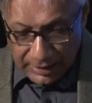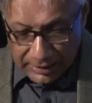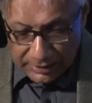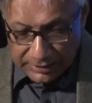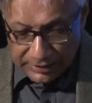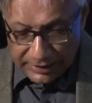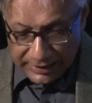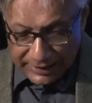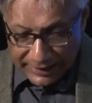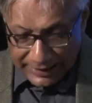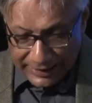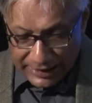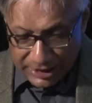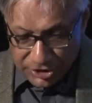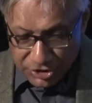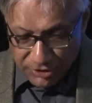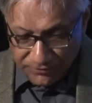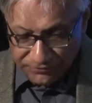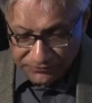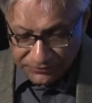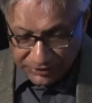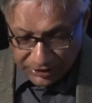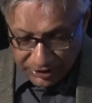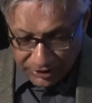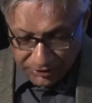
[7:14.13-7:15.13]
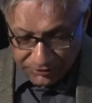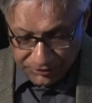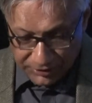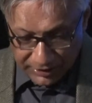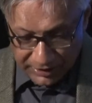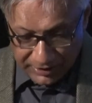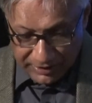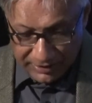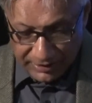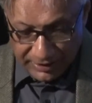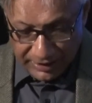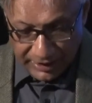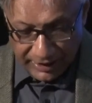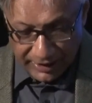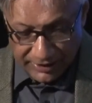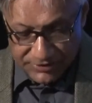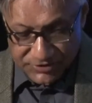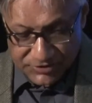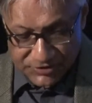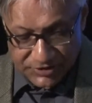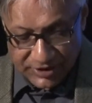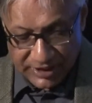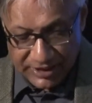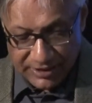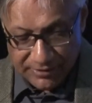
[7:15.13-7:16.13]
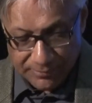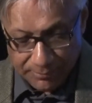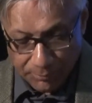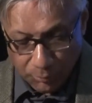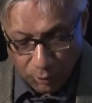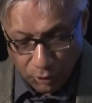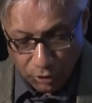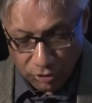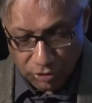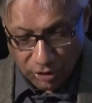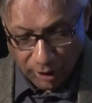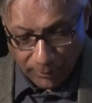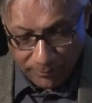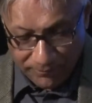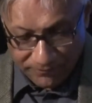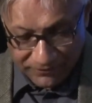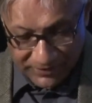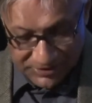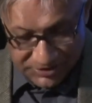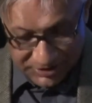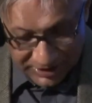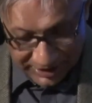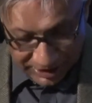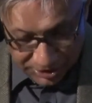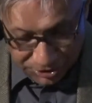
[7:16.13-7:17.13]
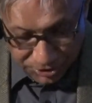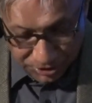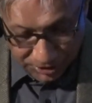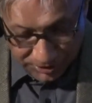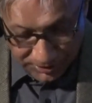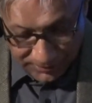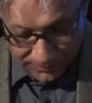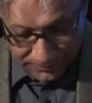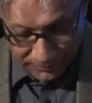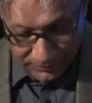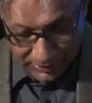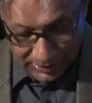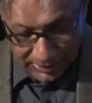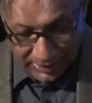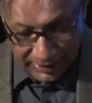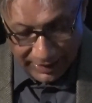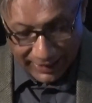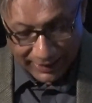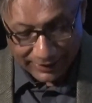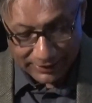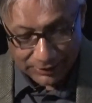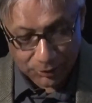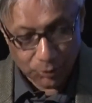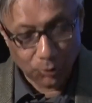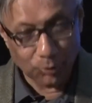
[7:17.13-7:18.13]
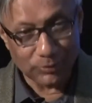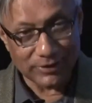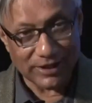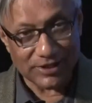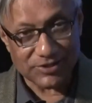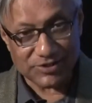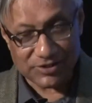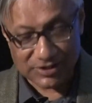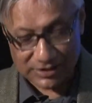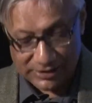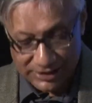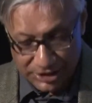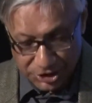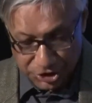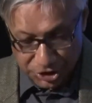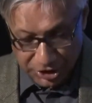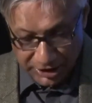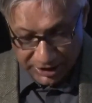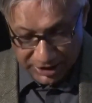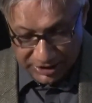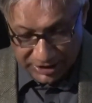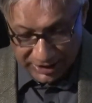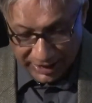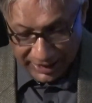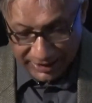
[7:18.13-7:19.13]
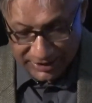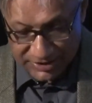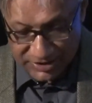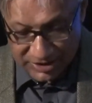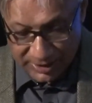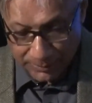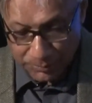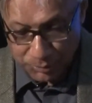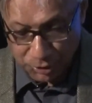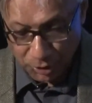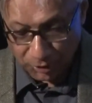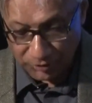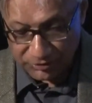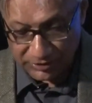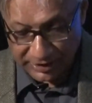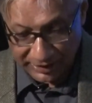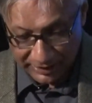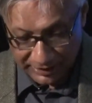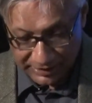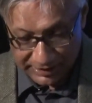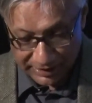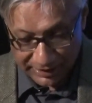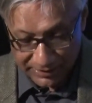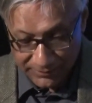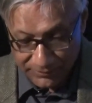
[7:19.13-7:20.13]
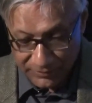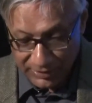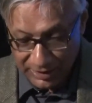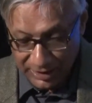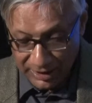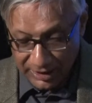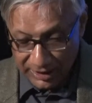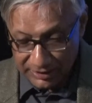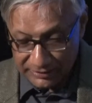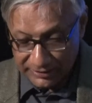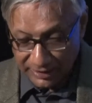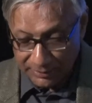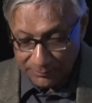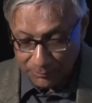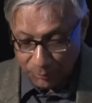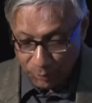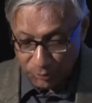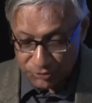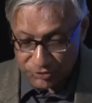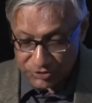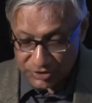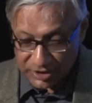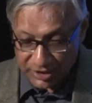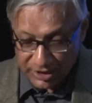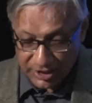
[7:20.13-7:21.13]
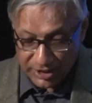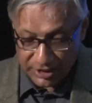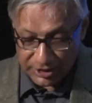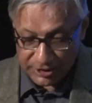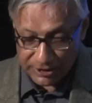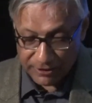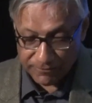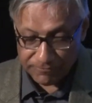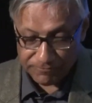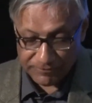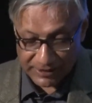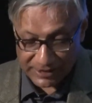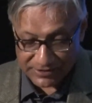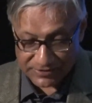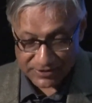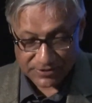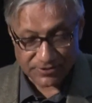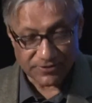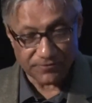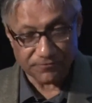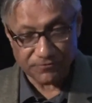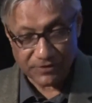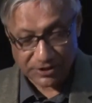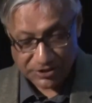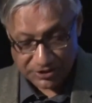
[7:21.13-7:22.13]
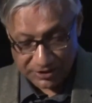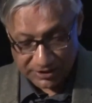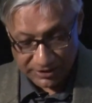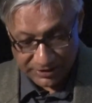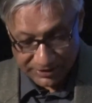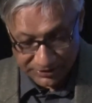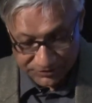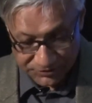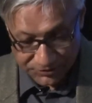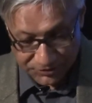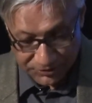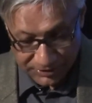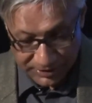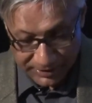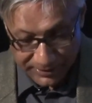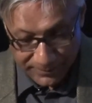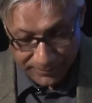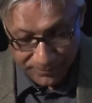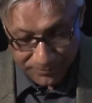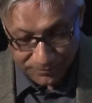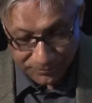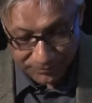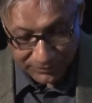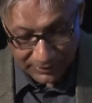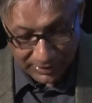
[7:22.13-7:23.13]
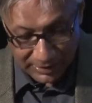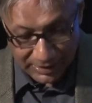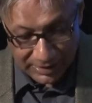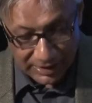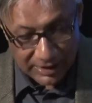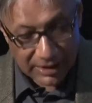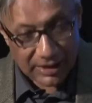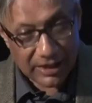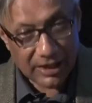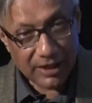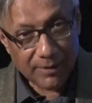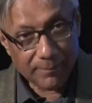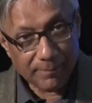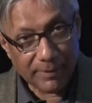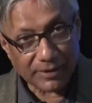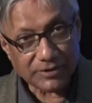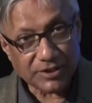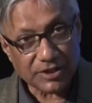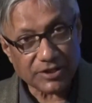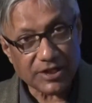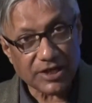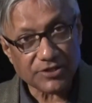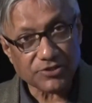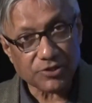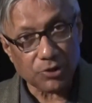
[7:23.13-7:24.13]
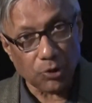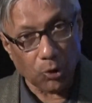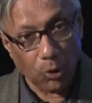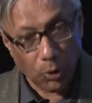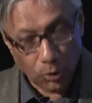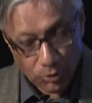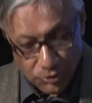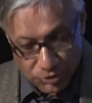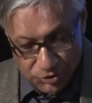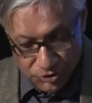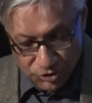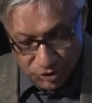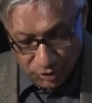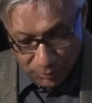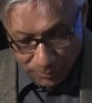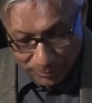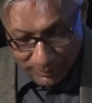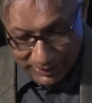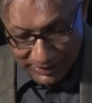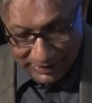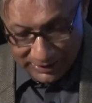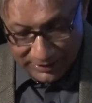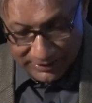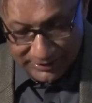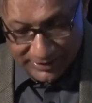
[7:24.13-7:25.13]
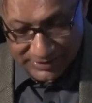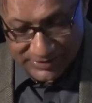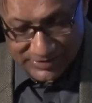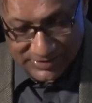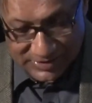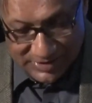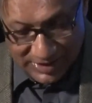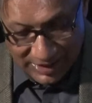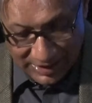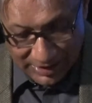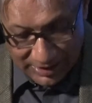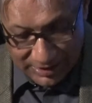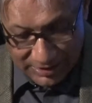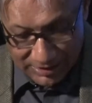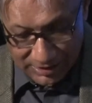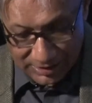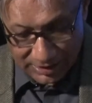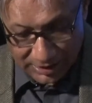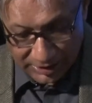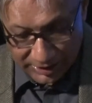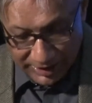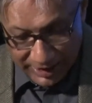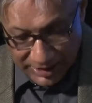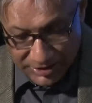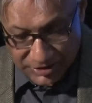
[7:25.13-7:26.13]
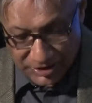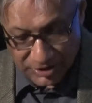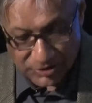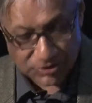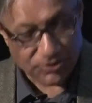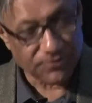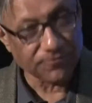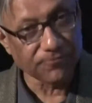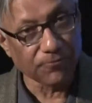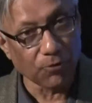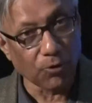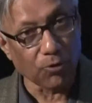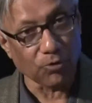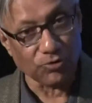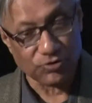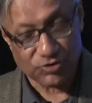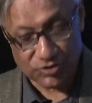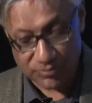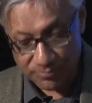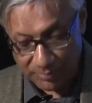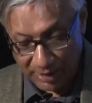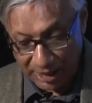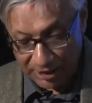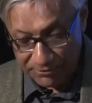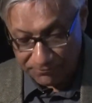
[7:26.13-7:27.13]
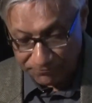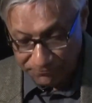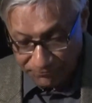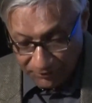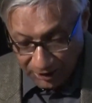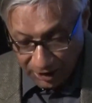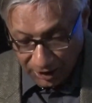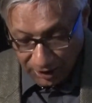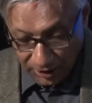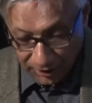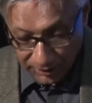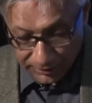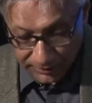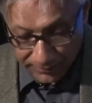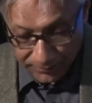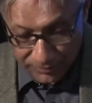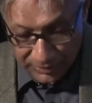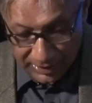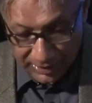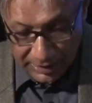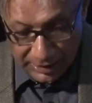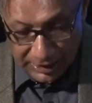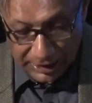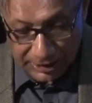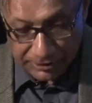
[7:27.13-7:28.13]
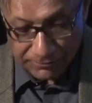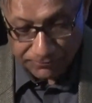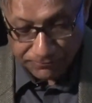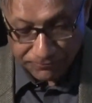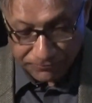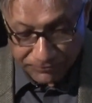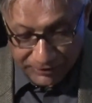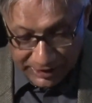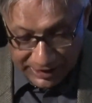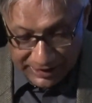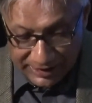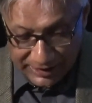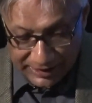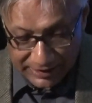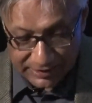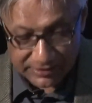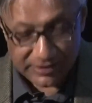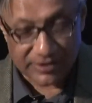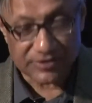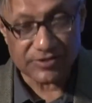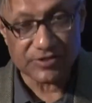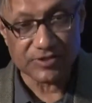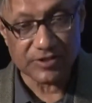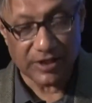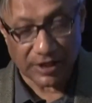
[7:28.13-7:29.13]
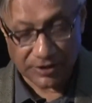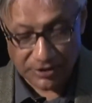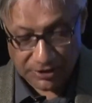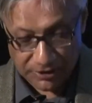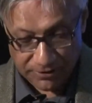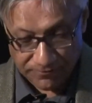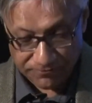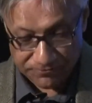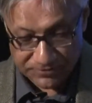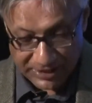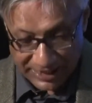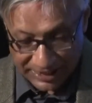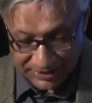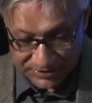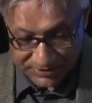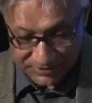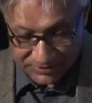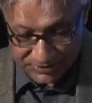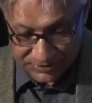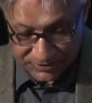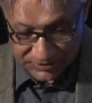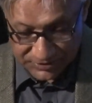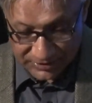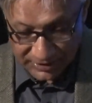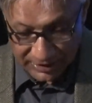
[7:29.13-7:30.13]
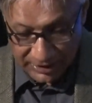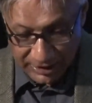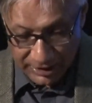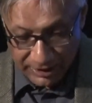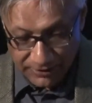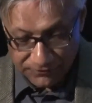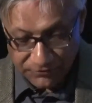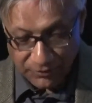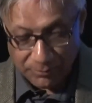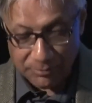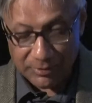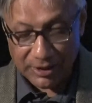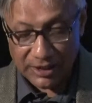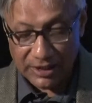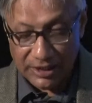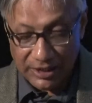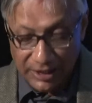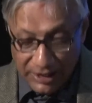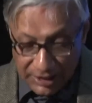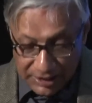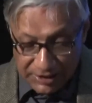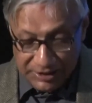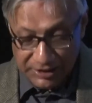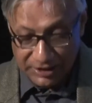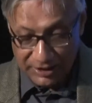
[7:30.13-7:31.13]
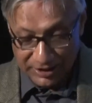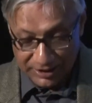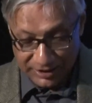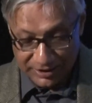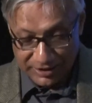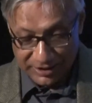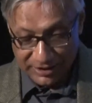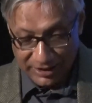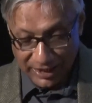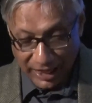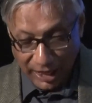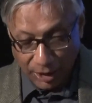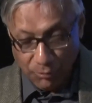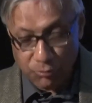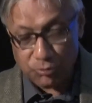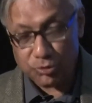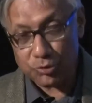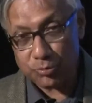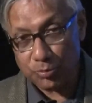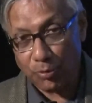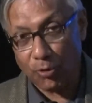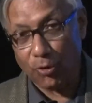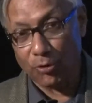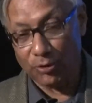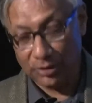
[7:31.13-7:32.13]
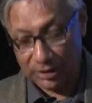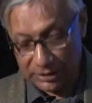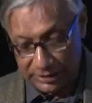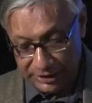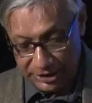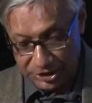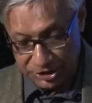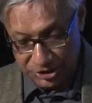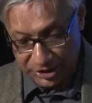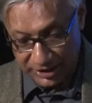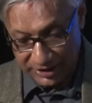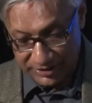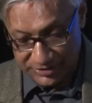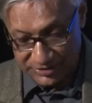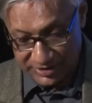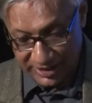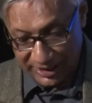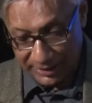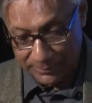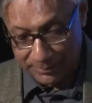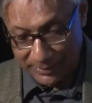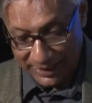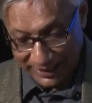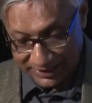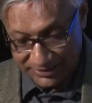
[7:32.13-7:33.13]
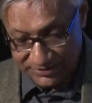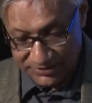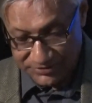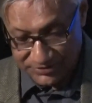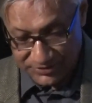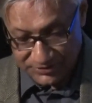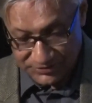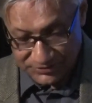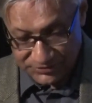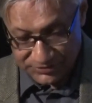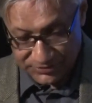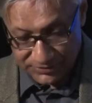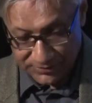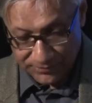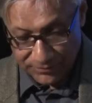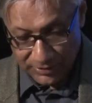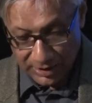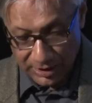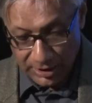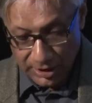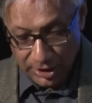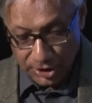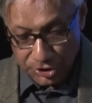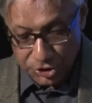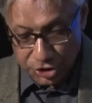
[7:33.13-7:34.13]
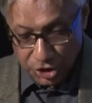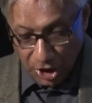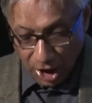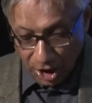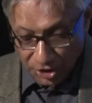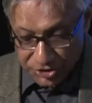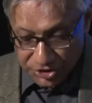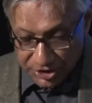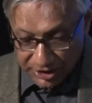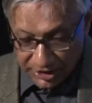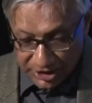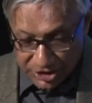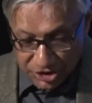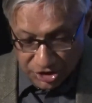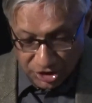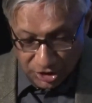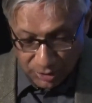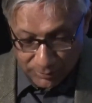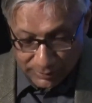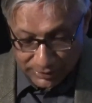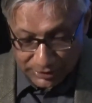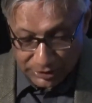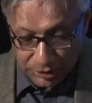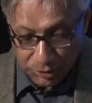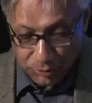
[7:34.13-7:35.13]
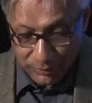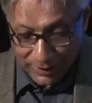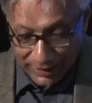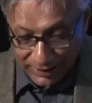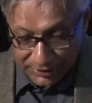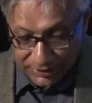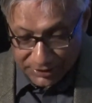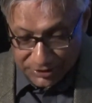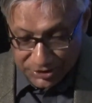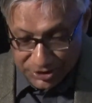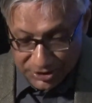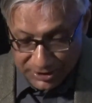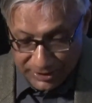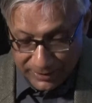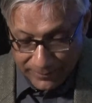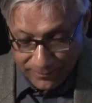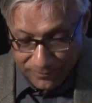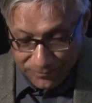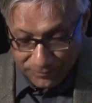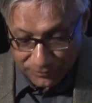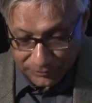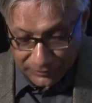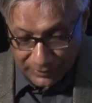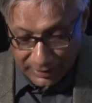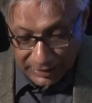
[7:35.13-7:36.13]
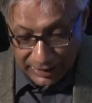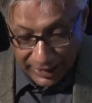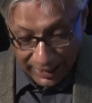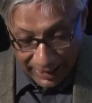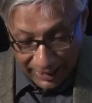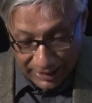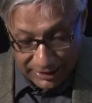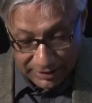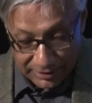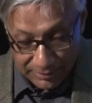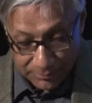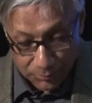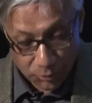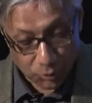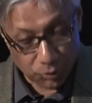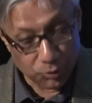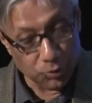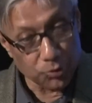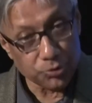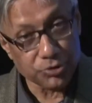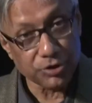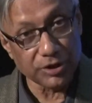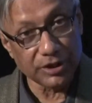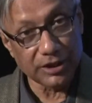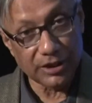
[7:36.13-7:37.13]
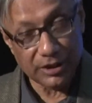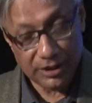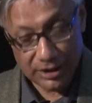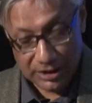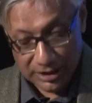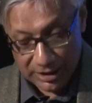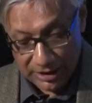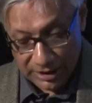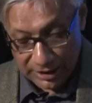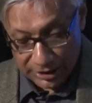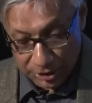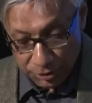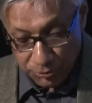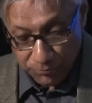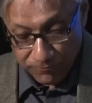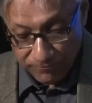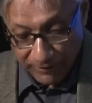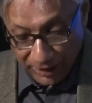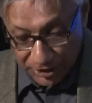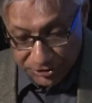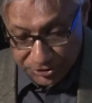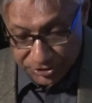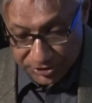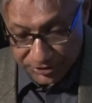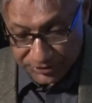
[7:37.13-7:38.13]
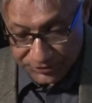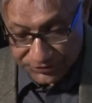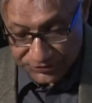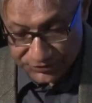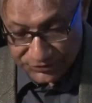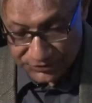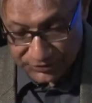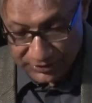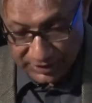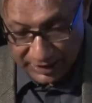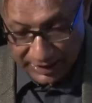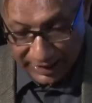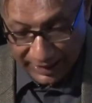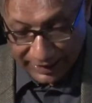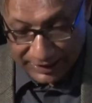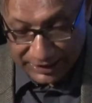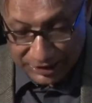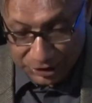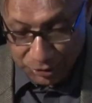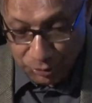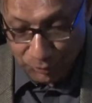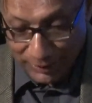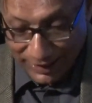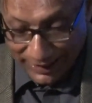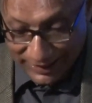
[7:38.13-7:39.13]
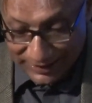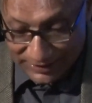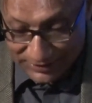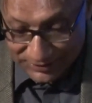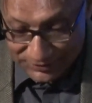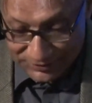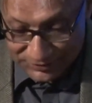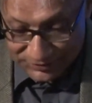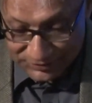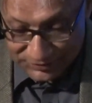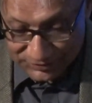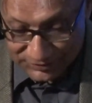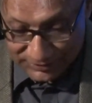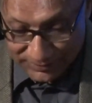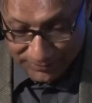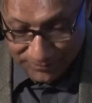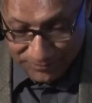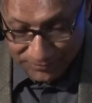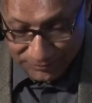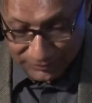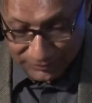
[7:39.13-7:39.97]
The age of theory has seen more obfuscation and no less cliched and slipshod thinking than most earlier phases of critical history. But it has also been the single greatest force by far in freeing the study of texts from earlier outworn cliches and practices, charging it with new energy and, more crucially, new functions and new ends.